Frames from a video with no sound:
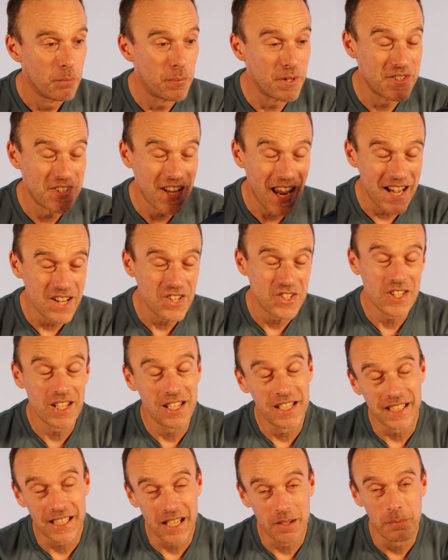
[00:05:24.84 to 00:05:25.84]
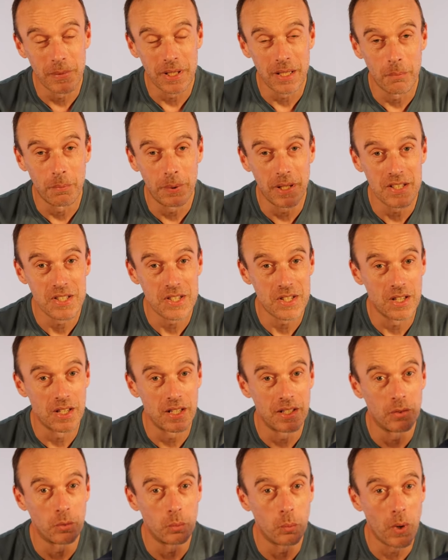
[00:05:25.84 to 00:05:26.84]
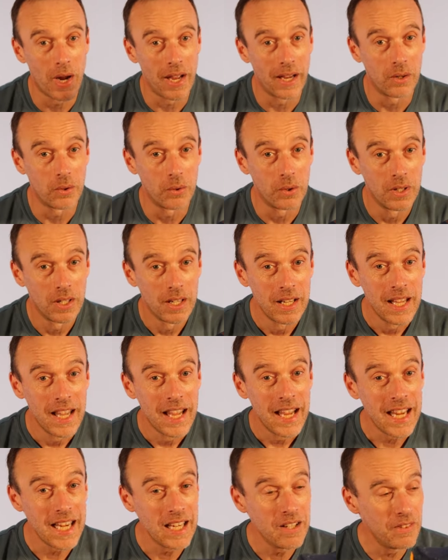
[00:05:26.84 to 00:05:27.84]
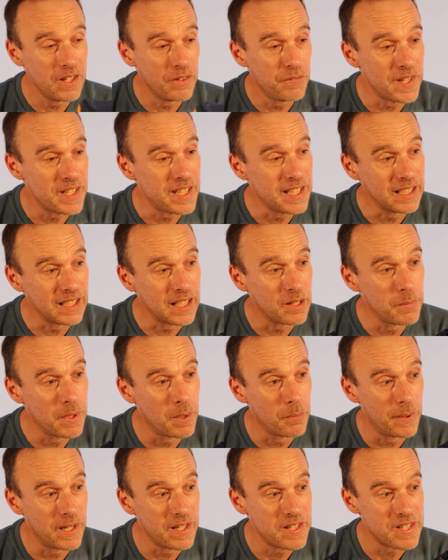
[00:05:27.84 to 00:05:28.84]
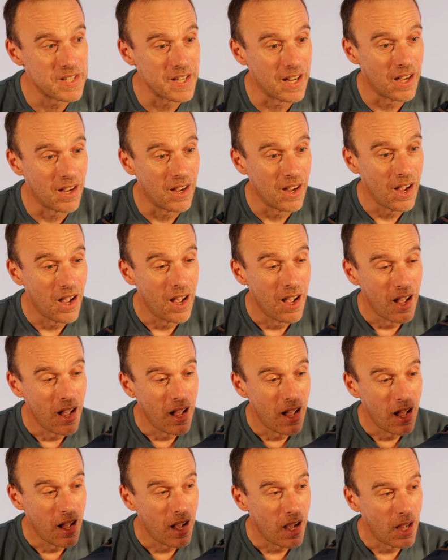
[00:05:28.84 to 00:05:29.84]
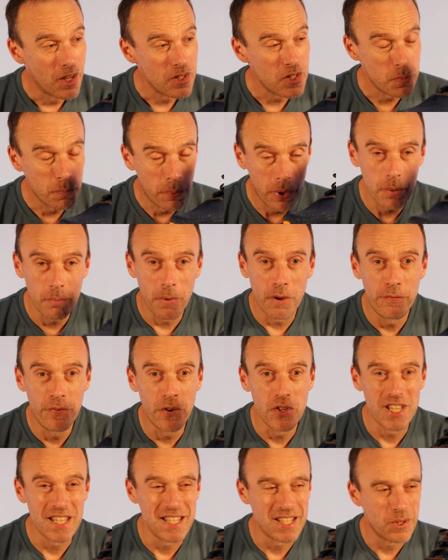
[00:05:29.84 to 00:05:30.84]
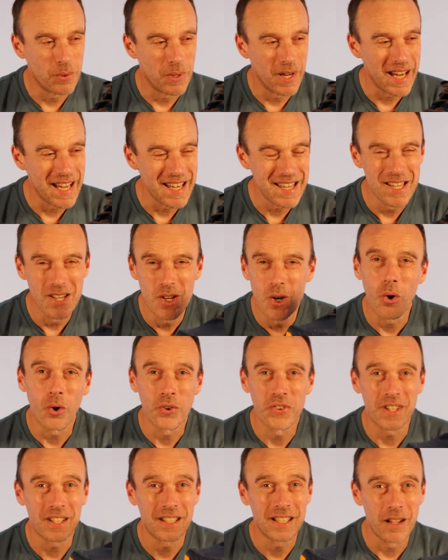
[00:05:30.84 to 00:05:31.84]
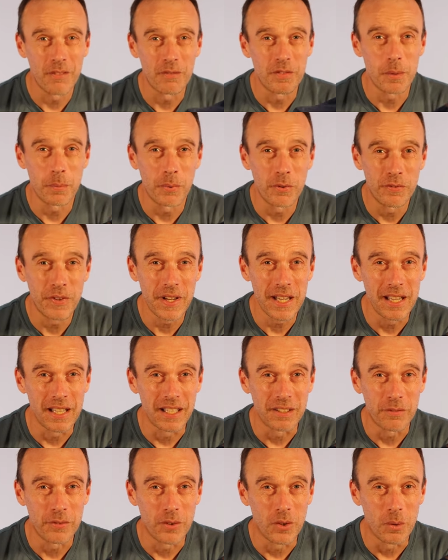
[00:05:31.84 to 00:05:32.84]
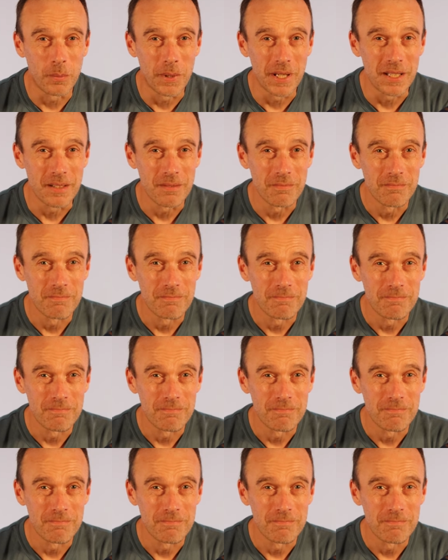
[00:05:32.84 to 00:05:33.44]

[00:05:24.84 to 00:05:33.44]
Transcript: potentially give me a blister as well. Even if it didn't give me a blister, just putting my foot into it is not a comfortable feeling for me.